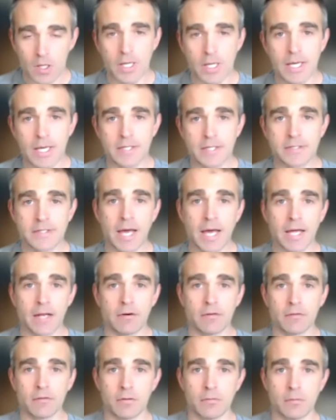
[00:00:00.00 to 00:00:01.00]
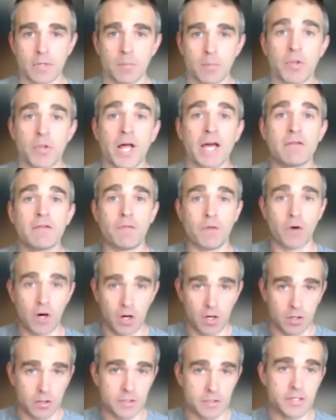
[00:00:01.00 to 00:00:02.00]
is that implied
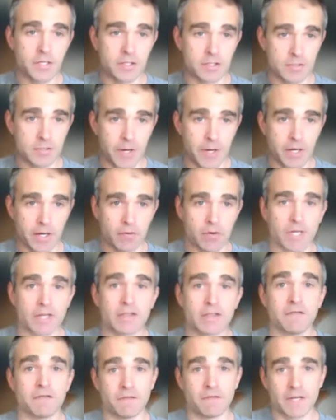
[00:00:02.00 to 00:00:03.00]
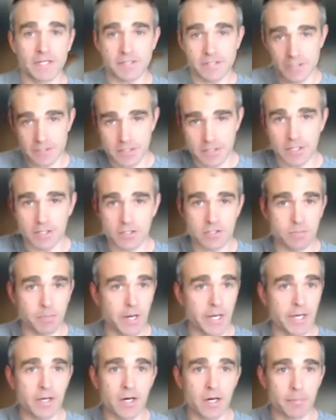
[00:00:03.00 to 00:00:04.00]
vol is going to spike, right? The VIX is going to
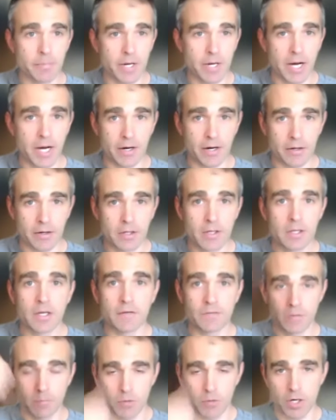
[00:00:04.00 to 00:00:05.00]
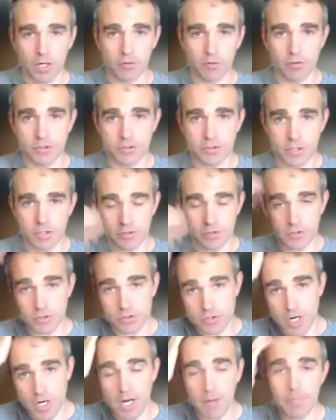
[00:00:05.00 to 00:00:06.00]
spike up higher if the market really starts to
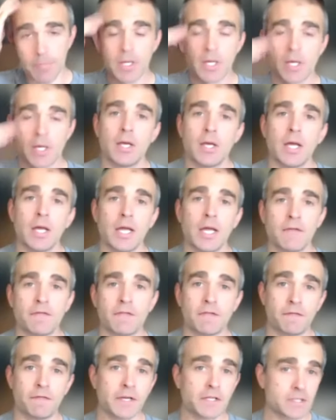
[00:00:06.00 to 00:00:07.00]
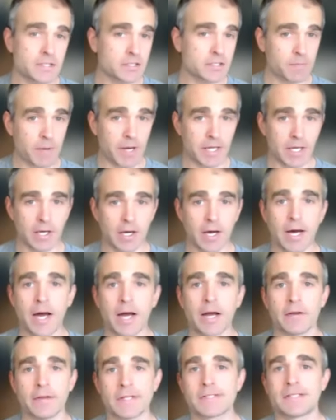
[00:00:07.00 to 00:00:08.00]
drop. And if the VIX is spiking
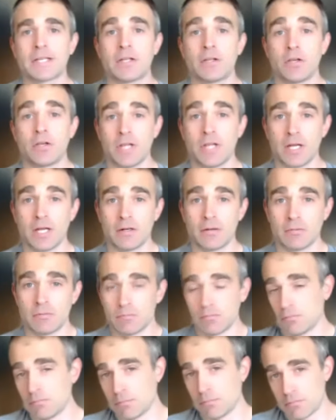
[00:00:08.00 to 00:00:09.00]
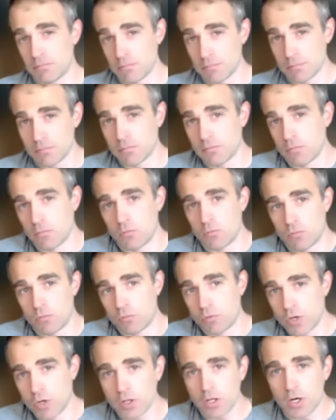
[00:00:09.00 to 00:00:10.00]
higher, that's telling you that
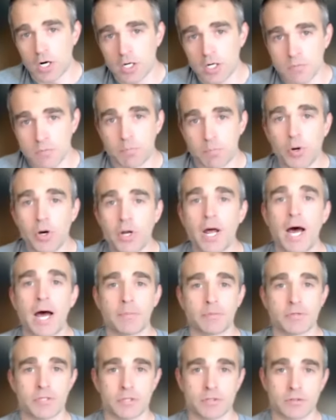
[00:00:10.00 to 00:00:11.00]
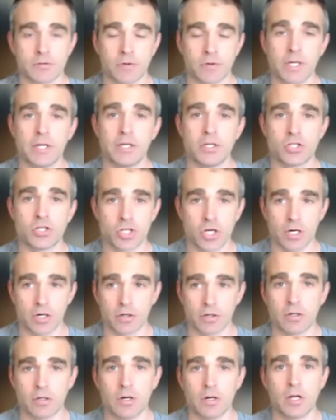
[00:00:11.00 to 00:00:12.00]
writ large put options, right, in
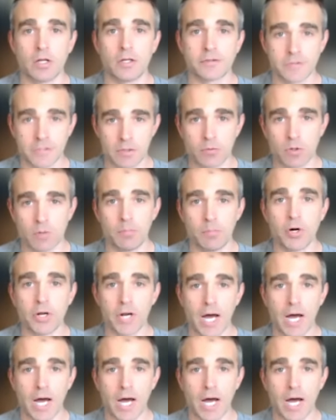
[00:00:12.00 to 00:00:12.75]
general, all else equal, put